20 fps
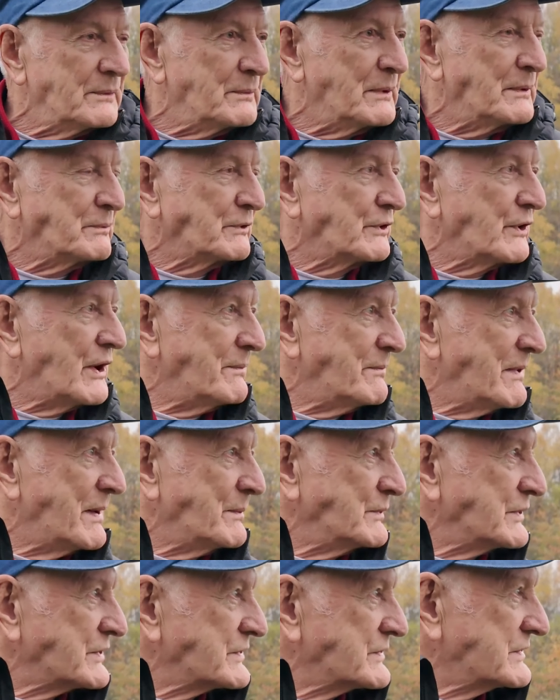But great
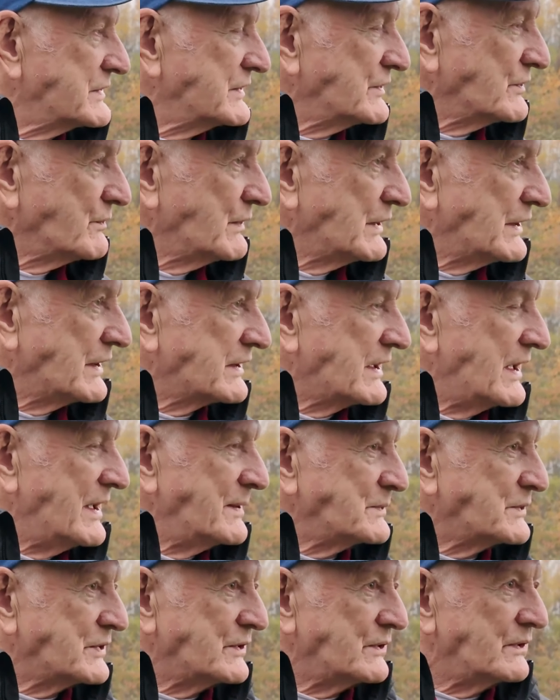memories, you know, when I
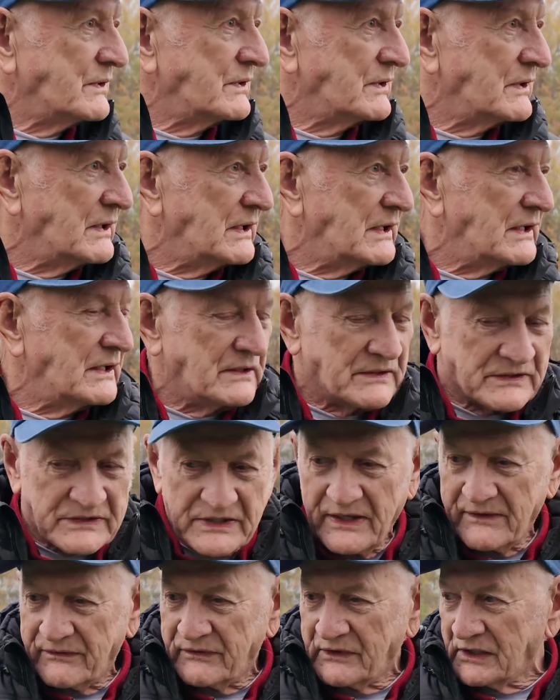came to
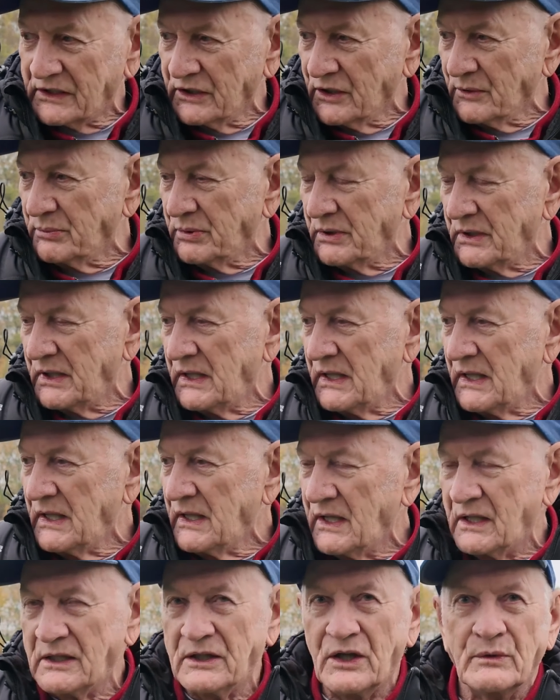save the club
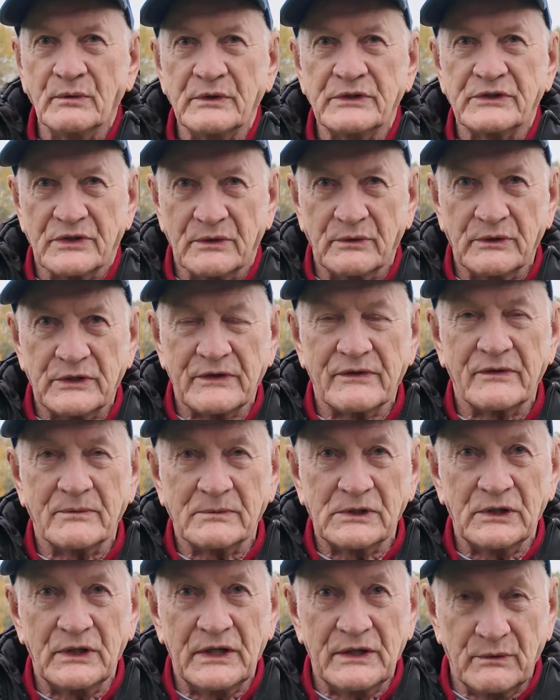along with two others
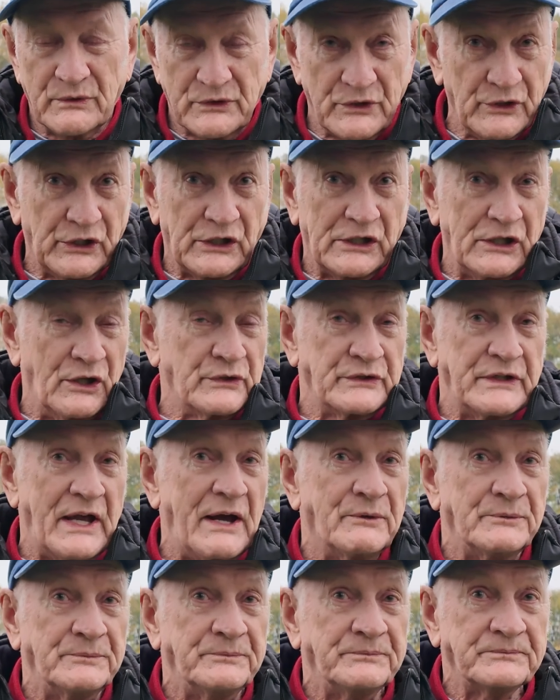from... It was going to close
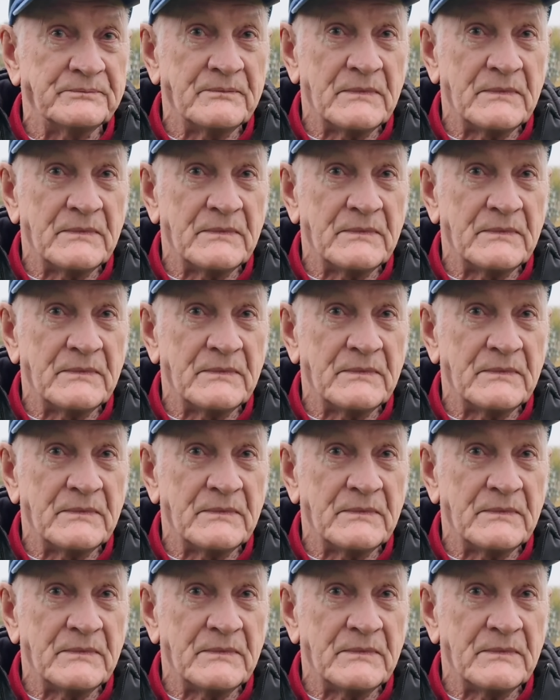down.